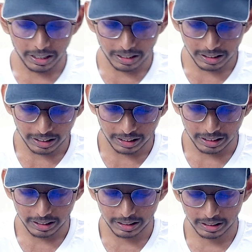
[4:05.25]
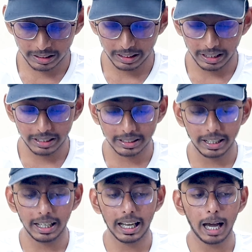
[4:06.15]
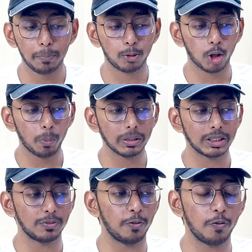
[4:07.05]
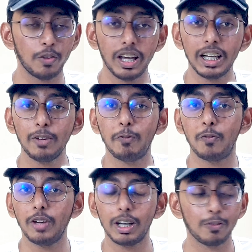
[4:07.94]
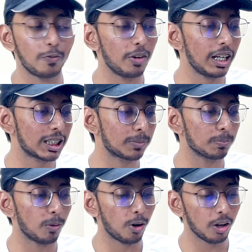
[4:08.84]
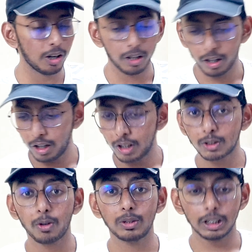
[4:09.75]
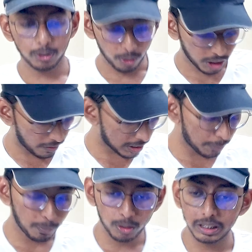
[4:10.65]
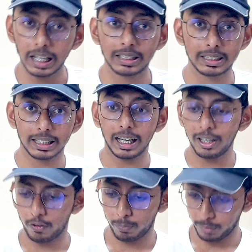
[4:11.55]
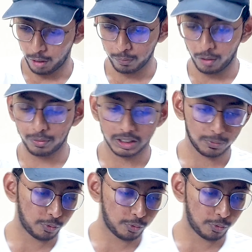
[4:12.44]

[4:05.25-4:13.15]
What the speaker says: here, this is the laptop. It's very small. So just hold on, I'll come on that side of this